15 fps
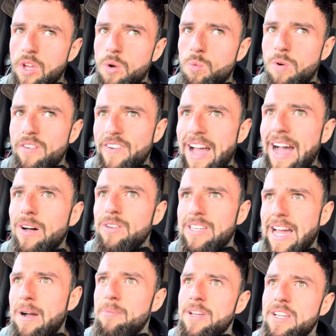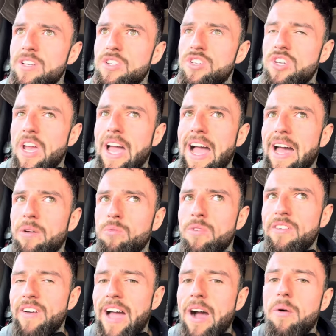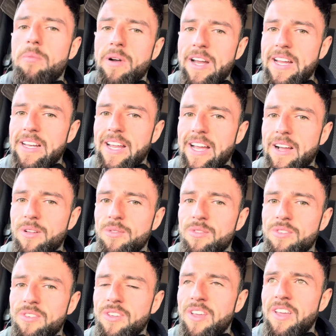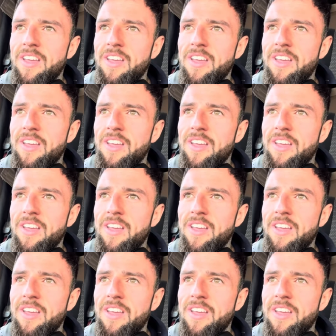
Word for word: without damage and without breakdowns,